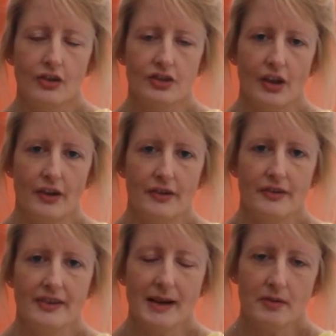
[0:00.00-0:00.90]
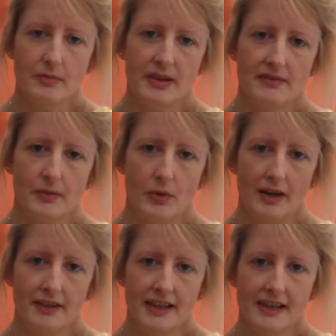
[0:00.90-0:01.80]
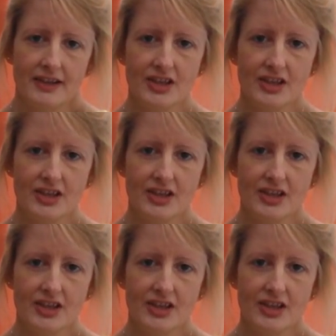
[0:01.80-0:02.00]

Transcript: So that was a bit of a worry.